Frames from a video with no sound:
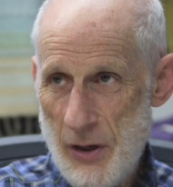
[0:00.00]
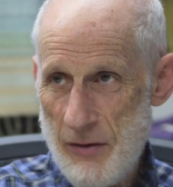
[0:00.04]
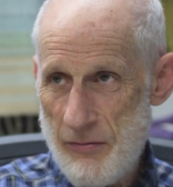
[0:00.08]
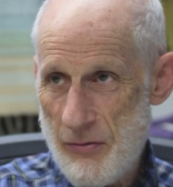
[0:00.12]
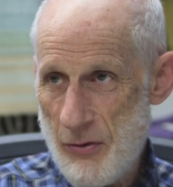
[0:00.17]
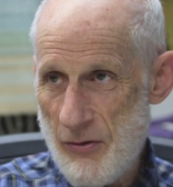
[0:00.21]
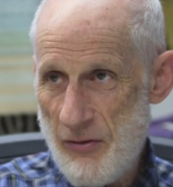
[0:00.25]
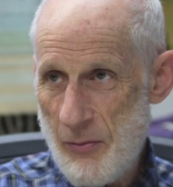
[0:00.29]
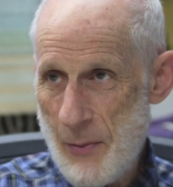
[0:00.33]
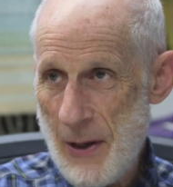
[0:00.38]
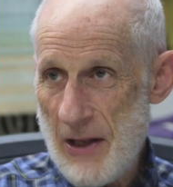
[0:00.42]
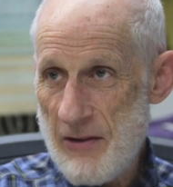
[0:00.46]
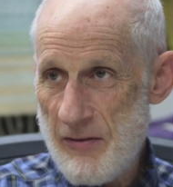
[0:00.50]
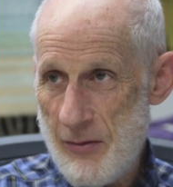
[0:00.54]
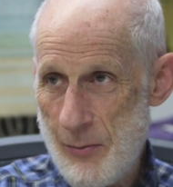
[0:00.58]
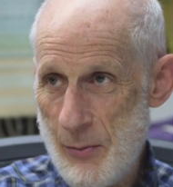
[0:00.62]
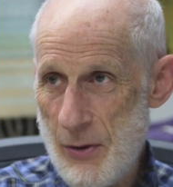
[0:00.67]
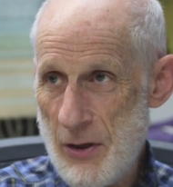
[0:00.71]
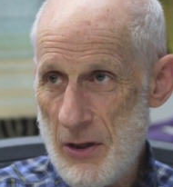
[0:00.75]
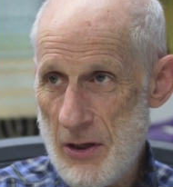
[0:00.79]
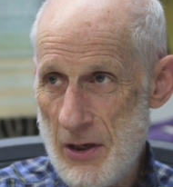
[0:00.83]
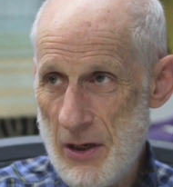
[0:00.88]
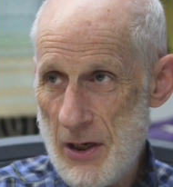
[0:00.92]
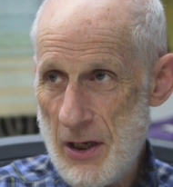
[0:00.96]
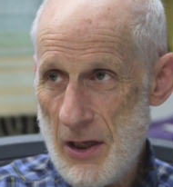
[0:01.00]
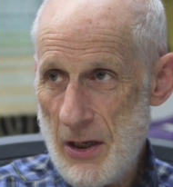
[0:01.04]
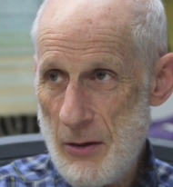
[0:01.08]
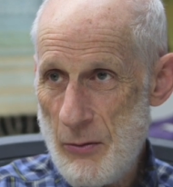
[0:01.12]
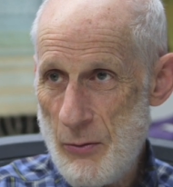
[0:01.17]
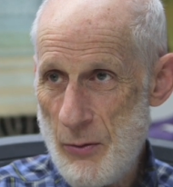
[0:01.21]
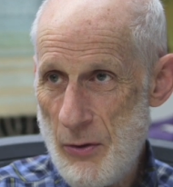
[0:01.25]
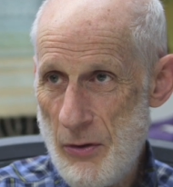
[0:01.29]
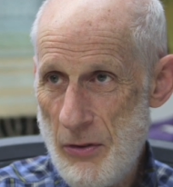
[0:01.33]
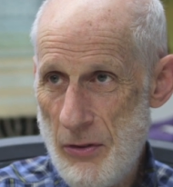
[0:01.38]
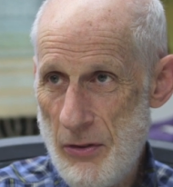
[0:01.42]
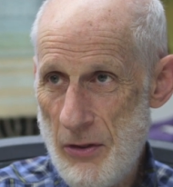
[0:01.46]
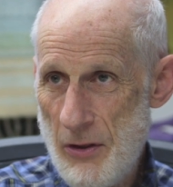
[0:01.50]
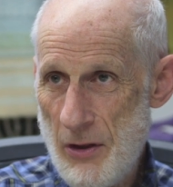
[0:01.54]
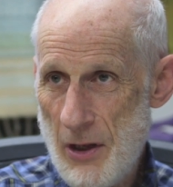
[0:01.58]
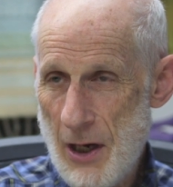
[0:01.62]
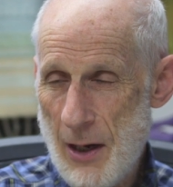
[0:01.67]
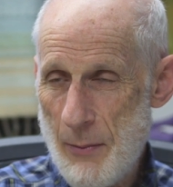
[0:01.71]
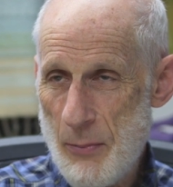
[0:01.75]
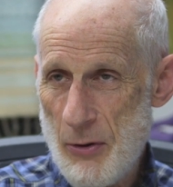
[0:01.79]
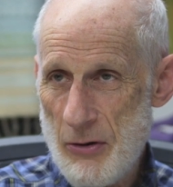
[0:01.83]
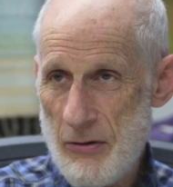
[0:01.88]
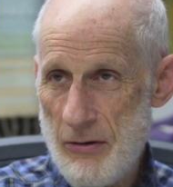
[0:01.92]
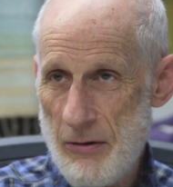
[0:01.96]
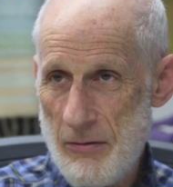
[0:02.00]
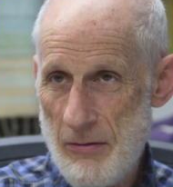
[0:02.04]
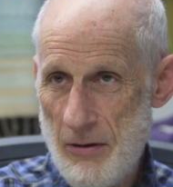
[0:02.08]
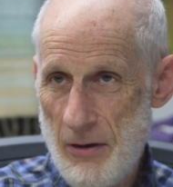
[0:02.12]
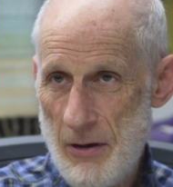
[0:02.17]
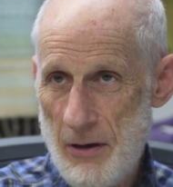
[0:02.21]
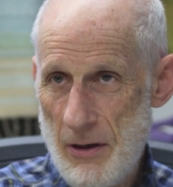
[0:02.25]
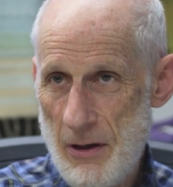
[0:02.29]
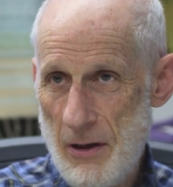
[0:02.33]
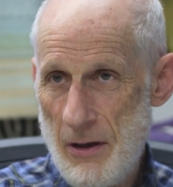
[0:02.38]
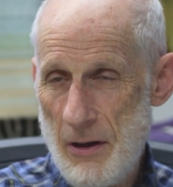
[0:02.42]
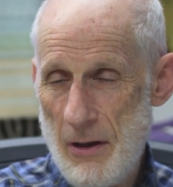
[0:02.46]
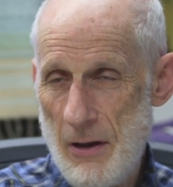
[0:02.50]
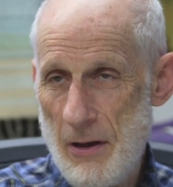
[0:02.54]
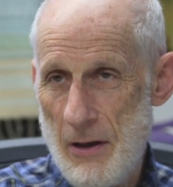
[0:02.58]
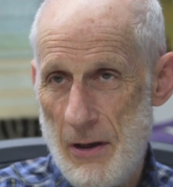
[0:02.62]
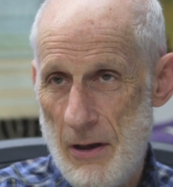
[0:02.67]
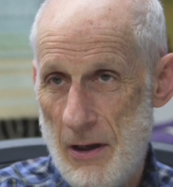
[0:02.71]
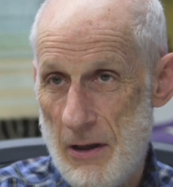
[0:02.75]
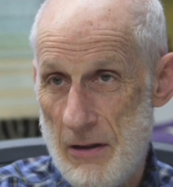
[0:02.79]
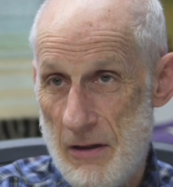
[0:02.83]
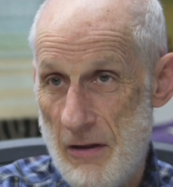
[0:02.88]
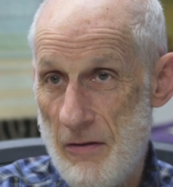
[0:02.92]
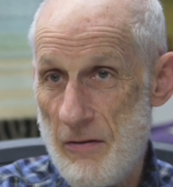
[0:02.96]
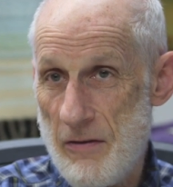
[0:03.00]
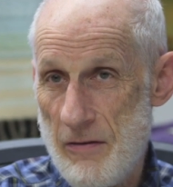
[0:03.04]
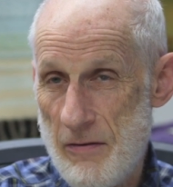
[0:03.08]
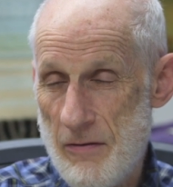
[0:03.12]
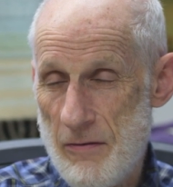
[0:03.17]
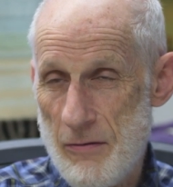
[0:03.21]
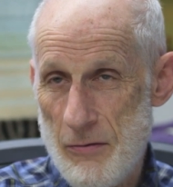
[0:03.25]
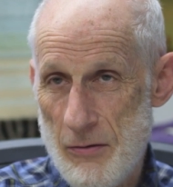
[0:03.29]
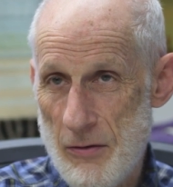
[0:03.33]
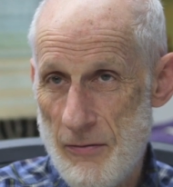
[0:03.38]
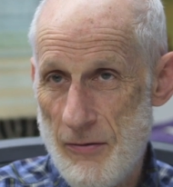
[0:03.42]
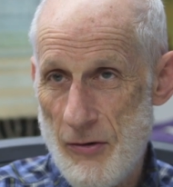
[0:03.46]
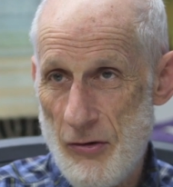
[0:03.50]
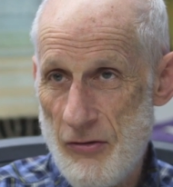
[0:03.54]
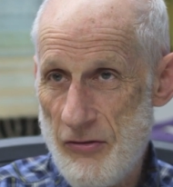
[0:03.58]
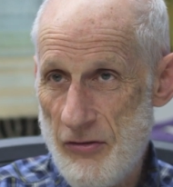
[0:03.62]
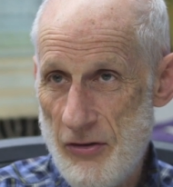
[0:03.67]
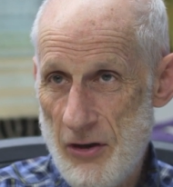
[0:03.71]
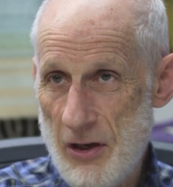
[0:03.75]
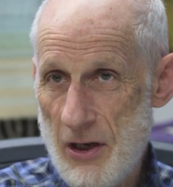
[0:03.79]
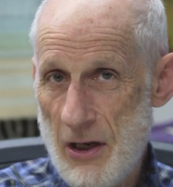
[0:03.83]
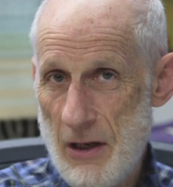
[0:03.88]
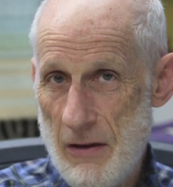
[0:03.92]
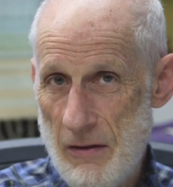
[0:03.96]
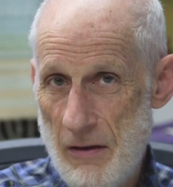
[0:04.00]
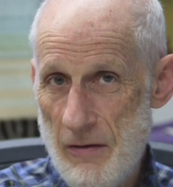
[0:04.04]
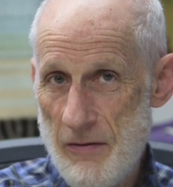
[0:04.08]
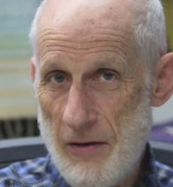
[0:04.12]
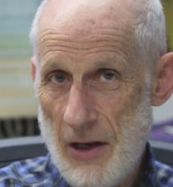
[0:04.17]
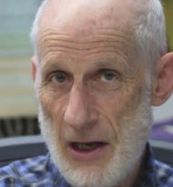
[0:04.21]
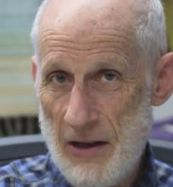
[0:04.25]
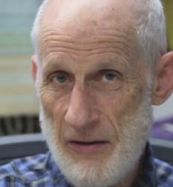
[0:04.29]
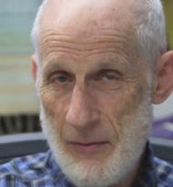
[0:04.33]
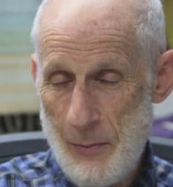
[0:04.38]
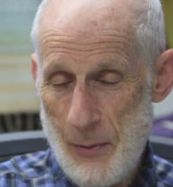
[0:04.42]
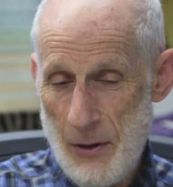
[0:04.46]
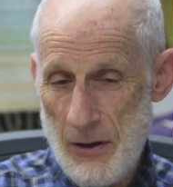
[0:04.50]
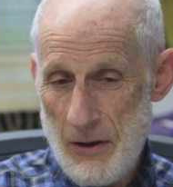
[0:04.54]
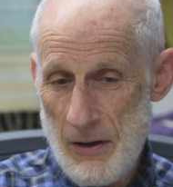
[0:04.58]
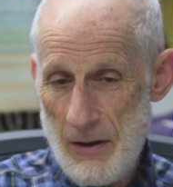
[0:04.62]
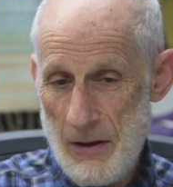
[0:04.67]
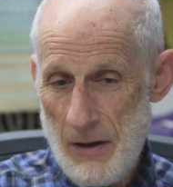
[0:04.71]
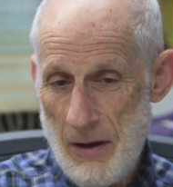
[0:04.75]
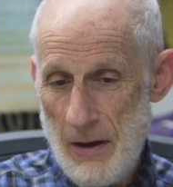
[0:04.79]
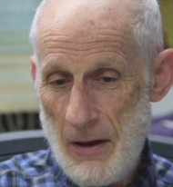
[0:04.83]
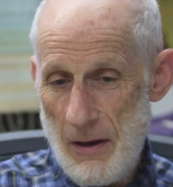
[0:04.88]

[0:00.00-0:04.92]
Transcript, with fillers: we have a responsibility with the opportunity at this university and this hospital